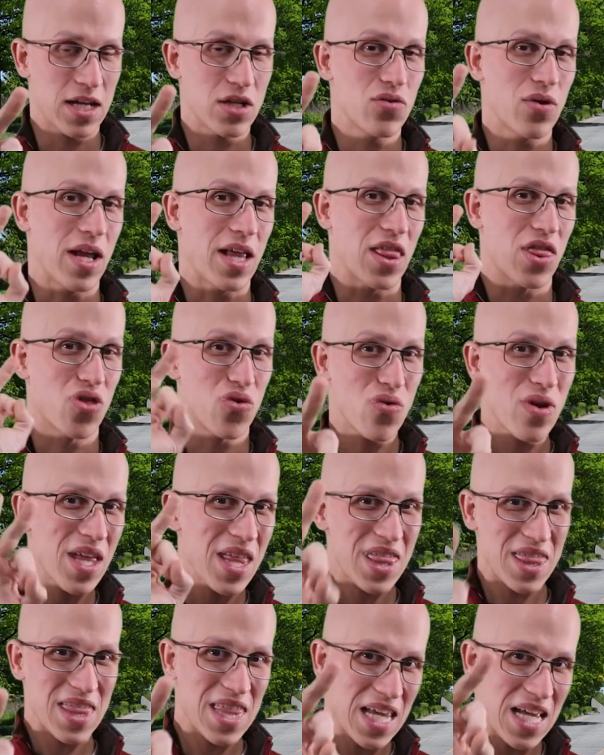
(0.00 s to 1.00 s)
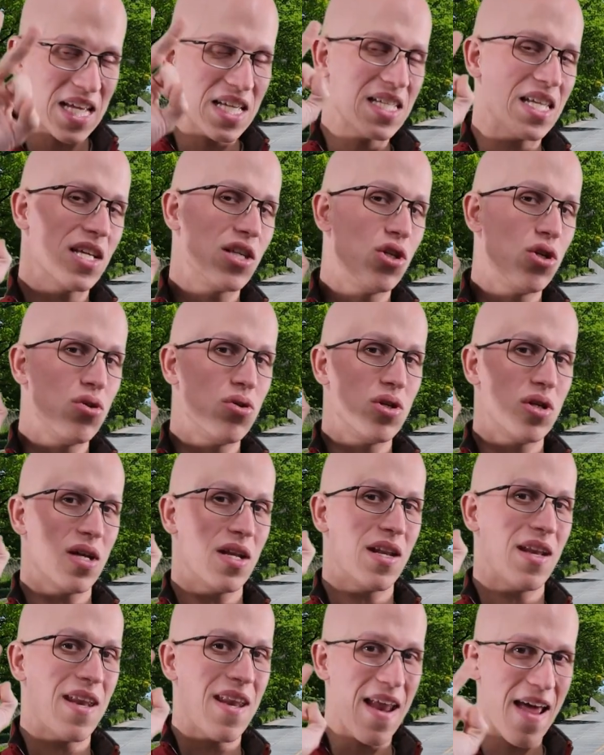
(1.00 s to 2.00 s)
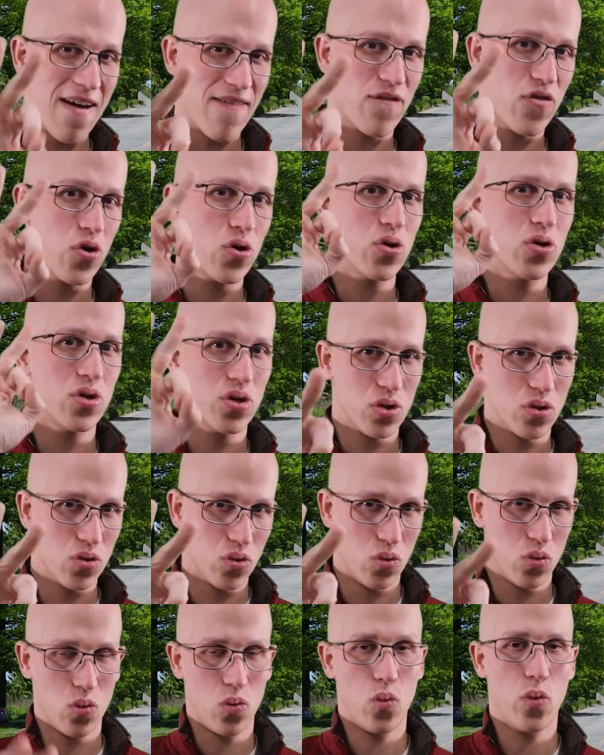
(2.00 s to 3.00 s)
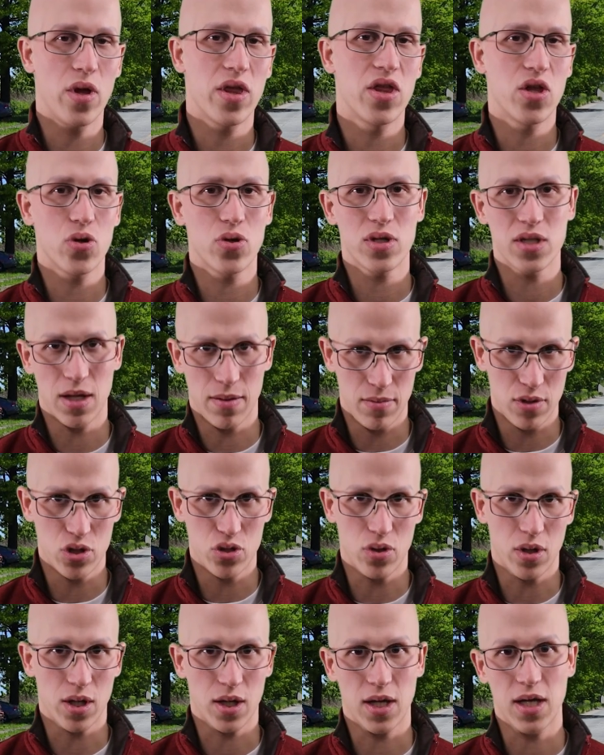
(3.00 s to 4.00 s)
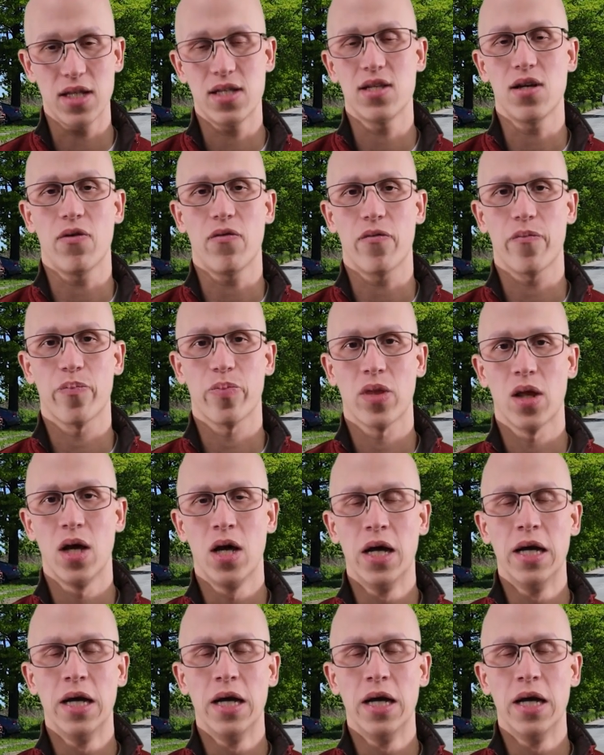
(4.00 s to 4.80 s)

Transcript: That's right, three things that you should never do with your semi-truck itself.